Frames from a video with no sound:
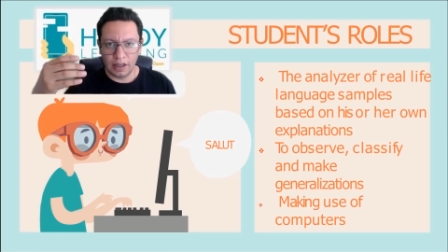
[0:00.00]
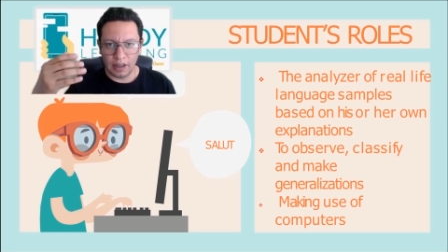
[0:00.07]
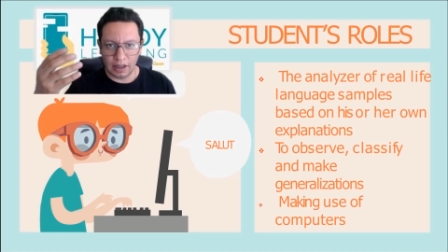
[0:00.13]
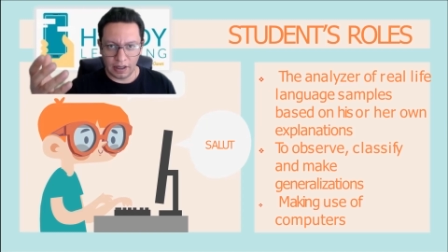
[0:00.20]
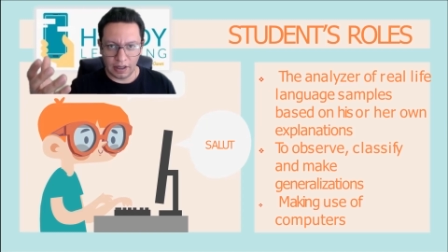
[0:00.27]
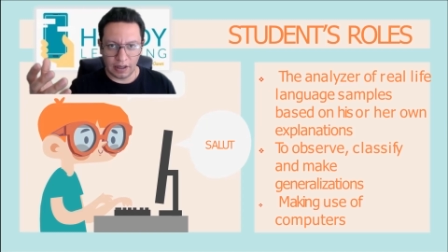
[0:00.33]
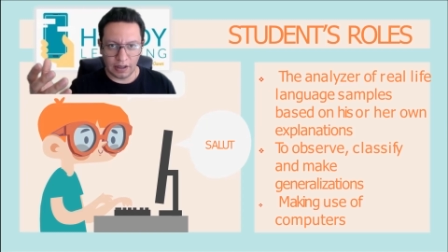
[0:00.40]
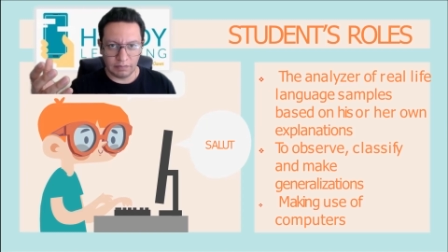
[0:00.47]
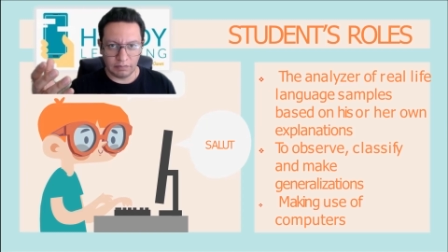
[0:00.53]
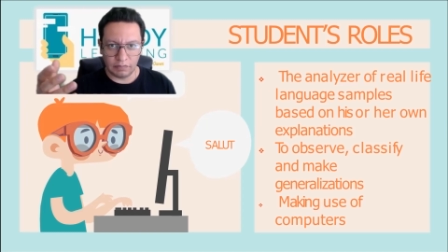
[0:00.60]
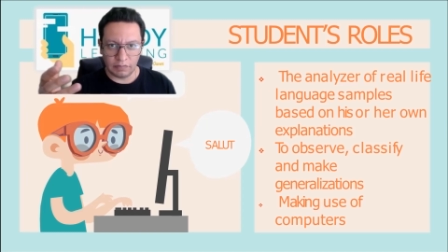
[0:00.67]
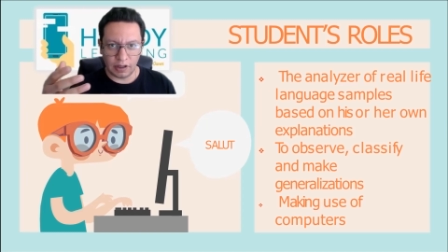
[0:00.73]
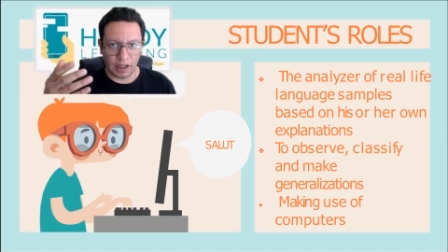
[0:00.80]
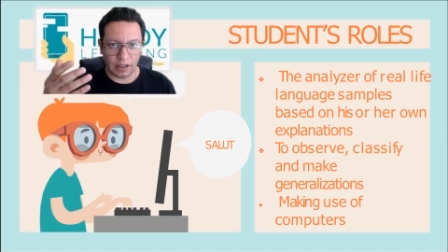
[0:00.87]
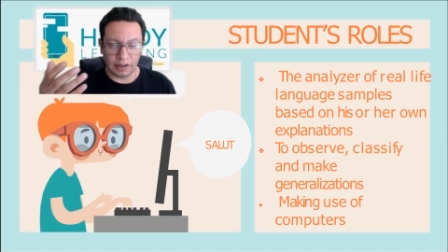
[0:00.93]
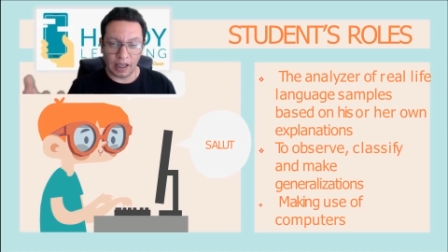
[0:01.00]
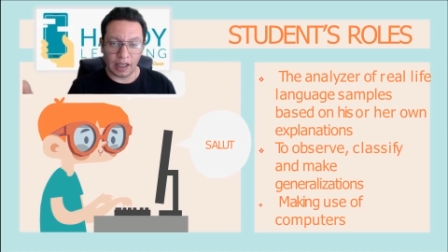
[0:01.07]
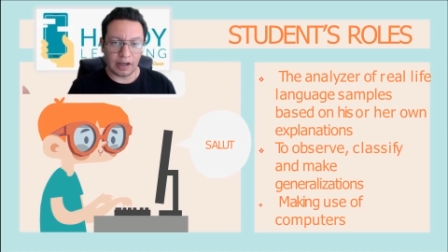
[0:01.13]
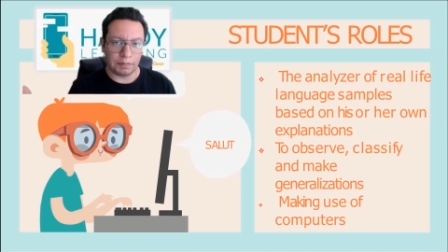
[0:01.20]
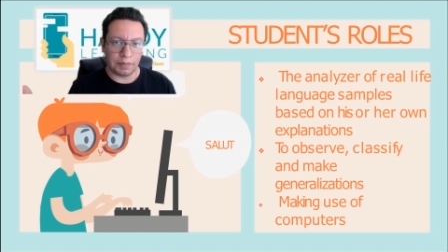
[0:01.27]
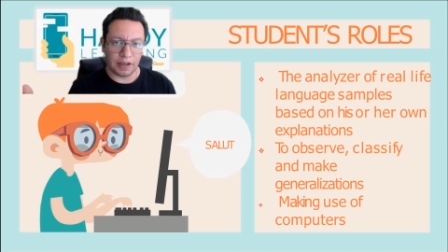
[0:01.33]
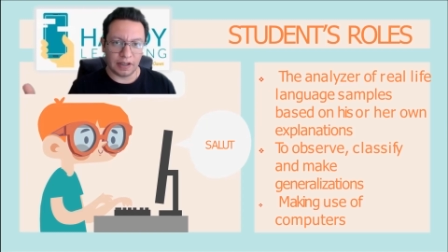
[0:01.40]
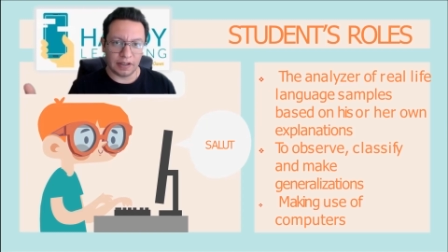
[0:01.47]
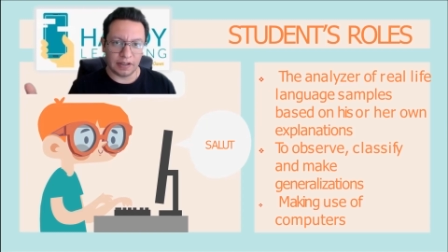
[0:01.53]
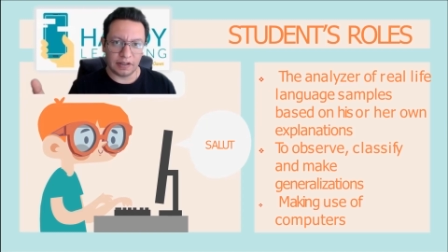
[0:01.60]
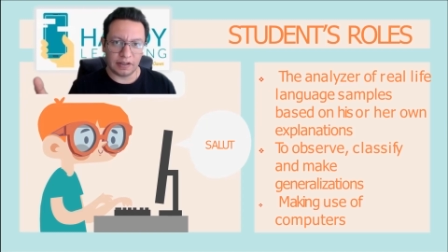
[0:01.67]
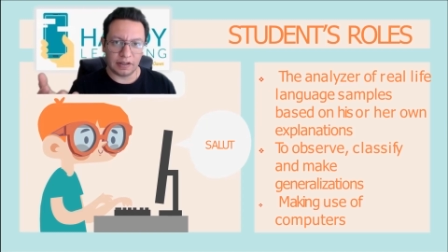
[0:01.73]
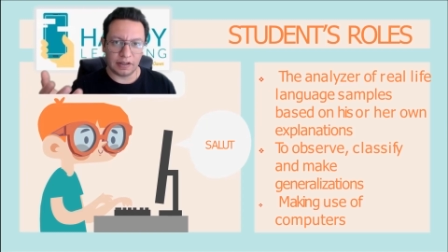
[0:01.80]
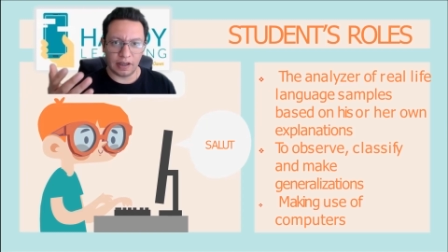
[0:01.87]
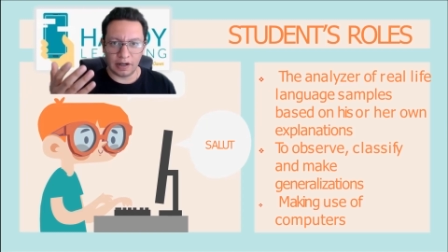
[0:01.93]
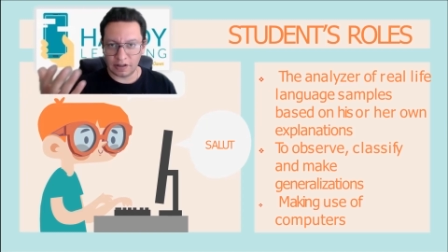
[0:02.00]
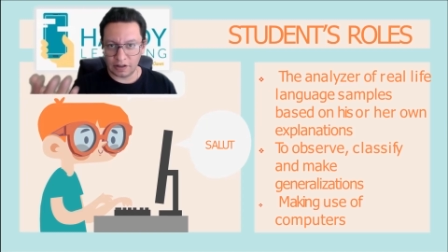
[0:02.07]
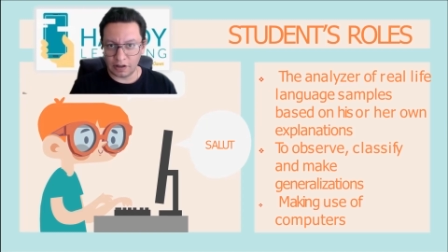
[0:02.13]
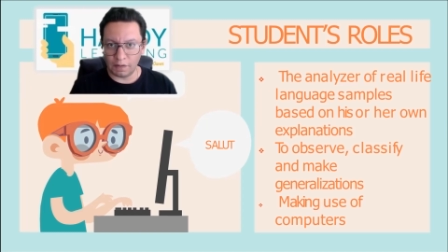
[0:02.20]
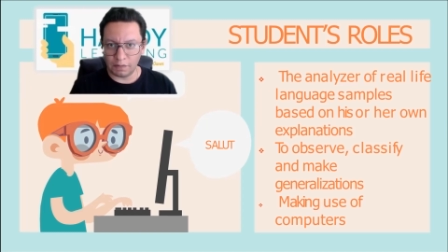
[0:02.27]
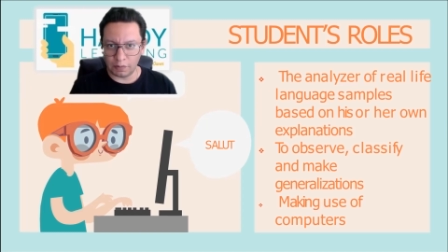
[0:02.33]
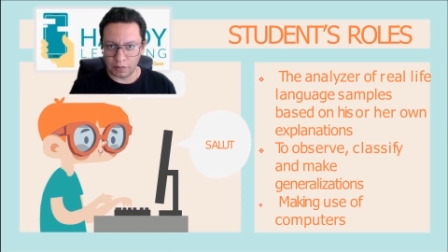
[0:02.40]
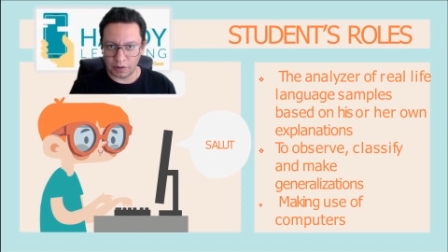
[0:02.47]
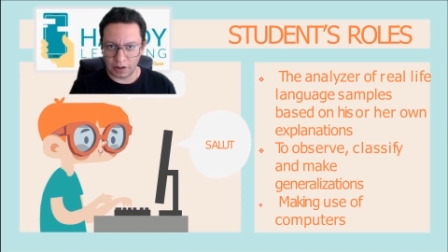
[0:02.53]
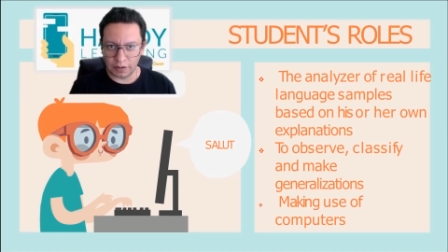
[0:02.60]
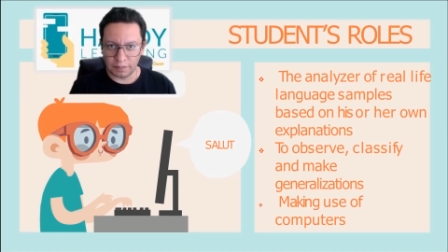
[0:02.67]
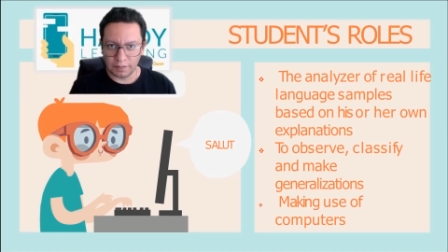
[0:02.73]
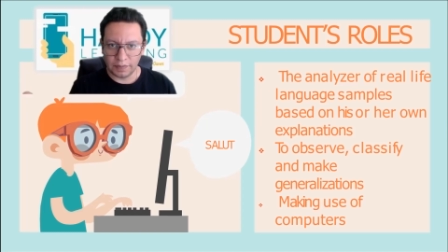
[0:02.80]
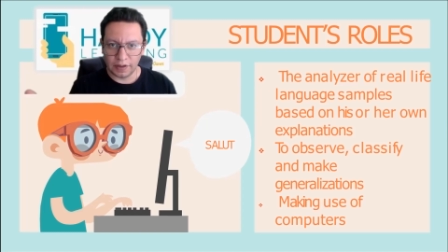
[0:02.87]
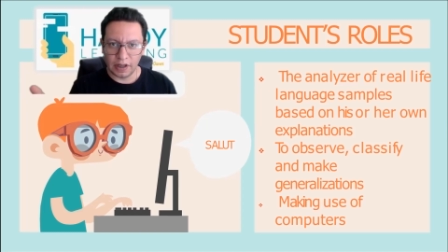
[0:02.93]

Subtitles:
in a database and a software.